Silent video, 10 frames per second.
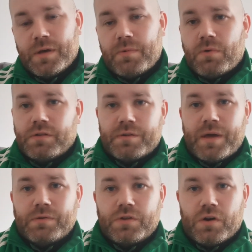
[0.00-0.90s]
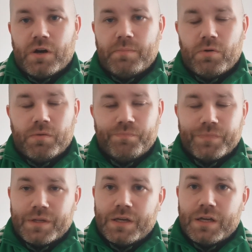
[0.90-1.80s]
People wanted him out the door, but
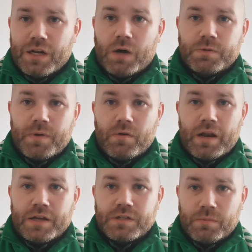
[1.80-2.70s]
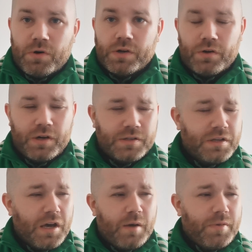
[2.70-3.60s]
he'll always be a legend in my
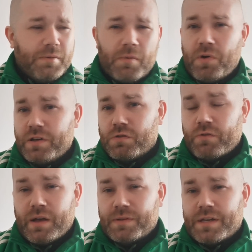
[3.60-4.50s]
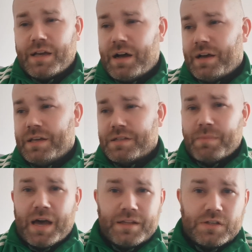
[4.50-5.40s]
eyes. People might turn around and say, oh, he's the
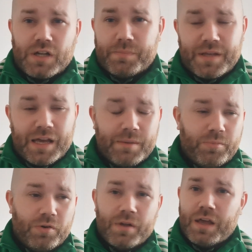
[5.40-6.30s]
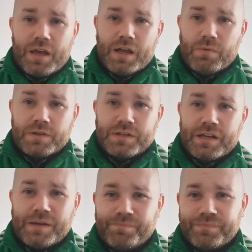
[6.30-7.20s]
man that stopped 10, but it wasn't
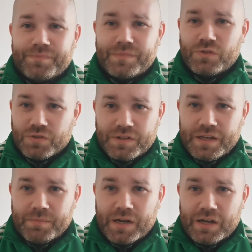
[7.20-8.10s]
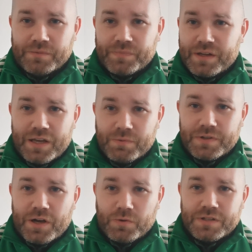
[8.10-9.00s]
him, just him alone. It was
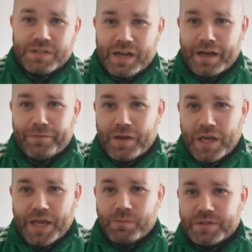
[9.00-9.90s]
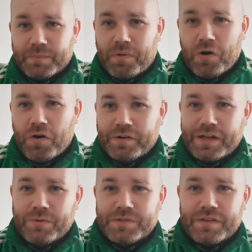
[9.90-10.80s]
the coaching staff. It was the board.
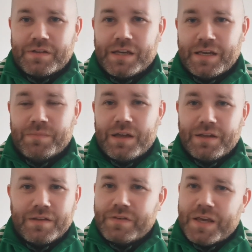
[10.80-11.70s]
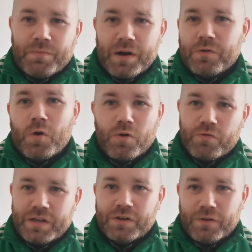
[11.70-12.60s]
It was the team. The team weren't
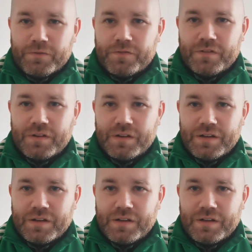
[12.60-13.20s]
hungry enough